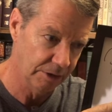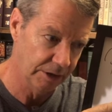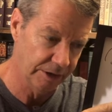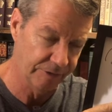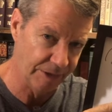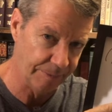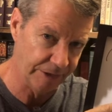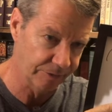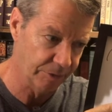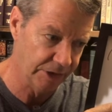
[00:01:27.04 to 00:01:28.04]
And is that
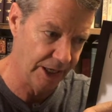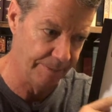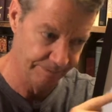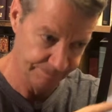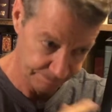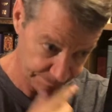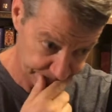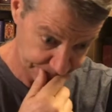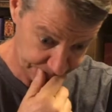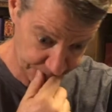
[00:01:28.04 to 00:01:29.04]
possible? Yeah.
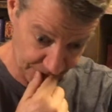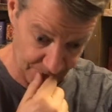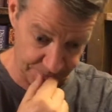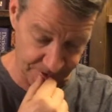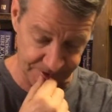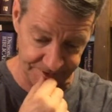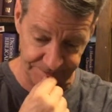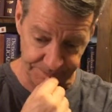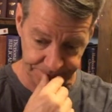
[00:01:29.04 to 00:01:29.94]
I believe